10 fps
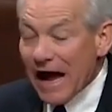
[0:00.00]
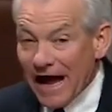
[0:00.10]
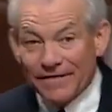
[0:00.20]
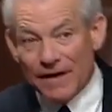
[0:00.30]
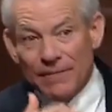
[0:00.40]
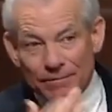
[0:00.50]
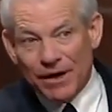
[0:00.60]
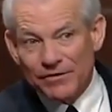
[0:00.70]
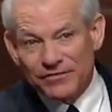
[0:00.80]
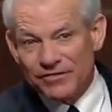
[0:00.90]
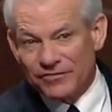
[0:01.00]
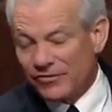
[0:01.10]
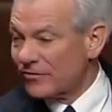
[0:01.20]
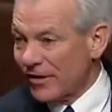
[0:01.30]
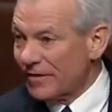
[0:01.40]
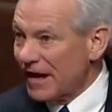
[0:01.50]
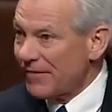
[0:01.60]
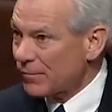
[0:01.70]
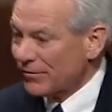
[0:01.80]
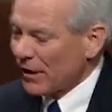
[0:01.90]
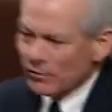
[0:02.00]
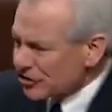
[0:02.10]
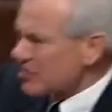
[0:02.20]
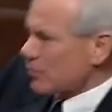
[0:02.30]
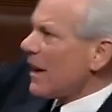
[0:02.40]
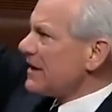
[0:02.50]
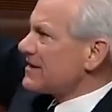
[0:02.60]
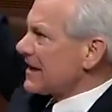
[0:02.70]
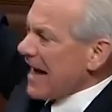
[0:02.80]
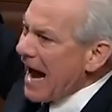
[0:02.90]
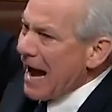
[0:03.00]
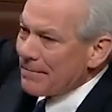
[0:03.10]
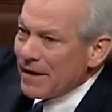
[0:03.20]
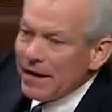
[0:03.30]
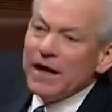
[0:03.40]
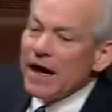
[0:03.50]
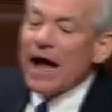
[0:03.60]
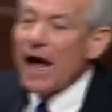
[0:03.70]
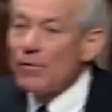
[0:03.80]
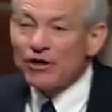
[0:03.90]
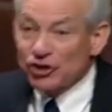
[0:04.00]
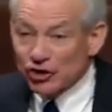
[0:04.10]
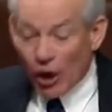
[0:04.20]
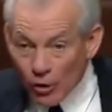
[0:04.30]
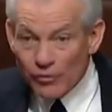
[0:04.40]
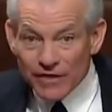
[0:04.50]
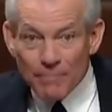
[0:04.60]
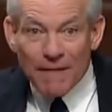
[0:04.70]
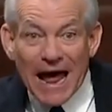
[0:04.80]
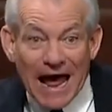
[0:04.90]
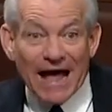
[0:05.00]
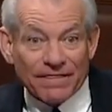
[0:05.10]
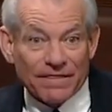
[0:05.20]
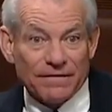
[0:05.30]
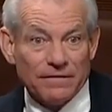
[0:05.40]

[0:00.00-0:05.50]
And then my brothers and sisters on the left will say, well, just raise the cap. And we showed the math.